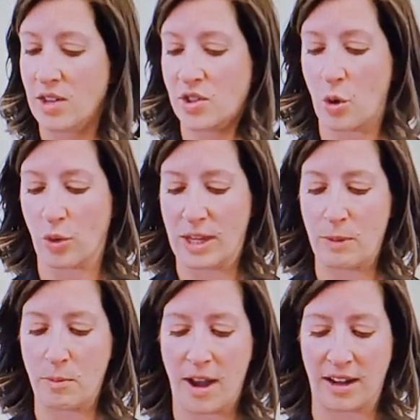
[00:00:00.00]
So keep
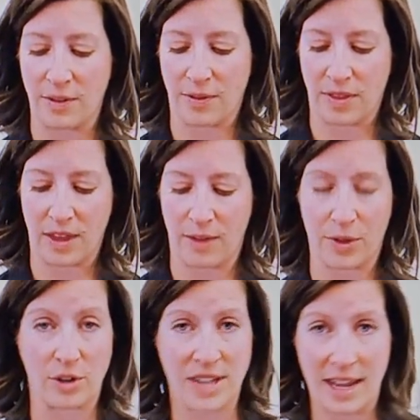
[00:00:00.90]
in mind, if
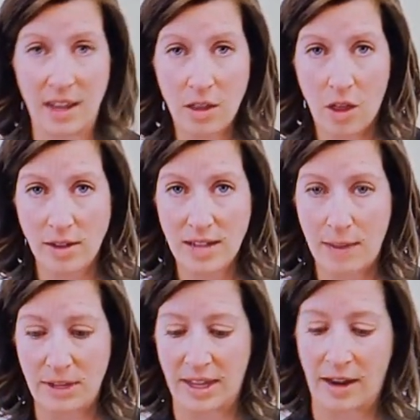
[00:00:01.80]
they're taking a long
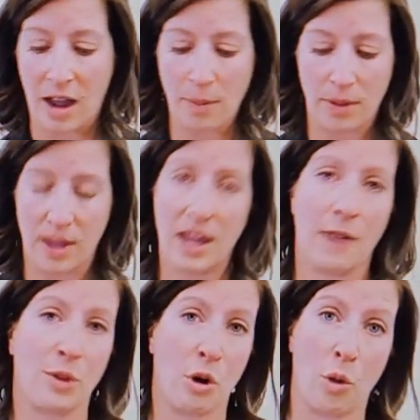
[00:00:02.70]
time to get up,
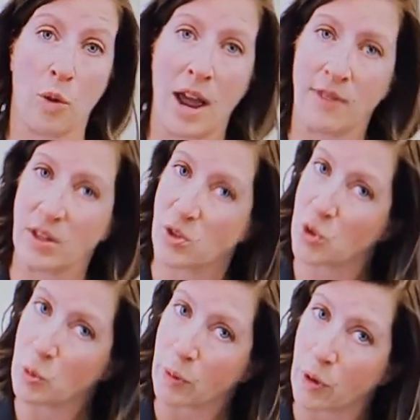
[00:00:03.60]
if they're arriving
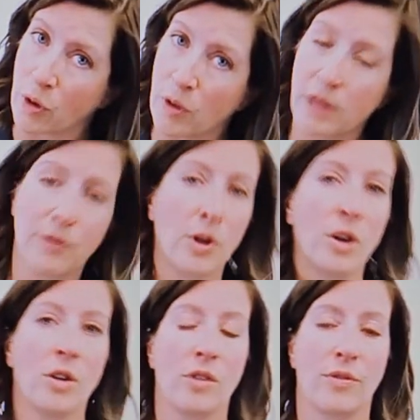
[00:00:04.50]
super early
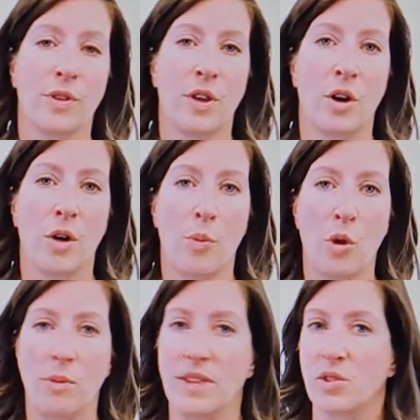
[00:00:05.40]
for their
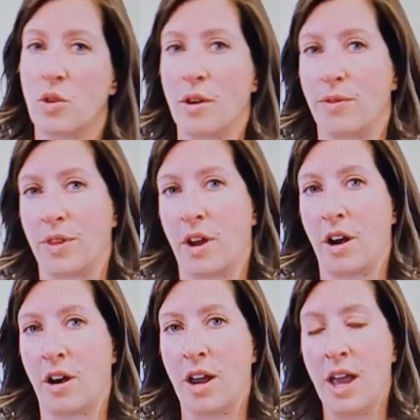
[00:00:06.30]
appointments, or if
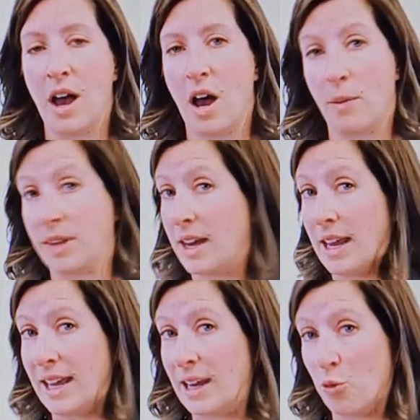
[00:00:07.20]
they're
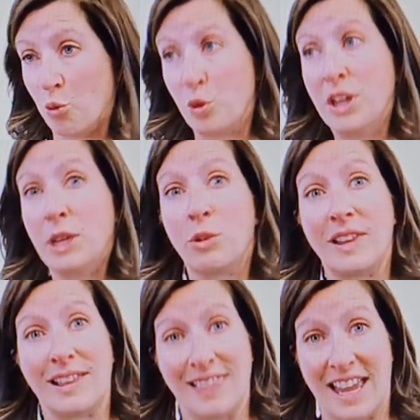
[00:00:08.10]
getting in really,
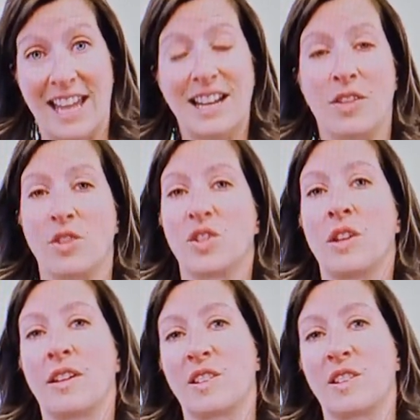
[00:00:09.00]
really late and they're still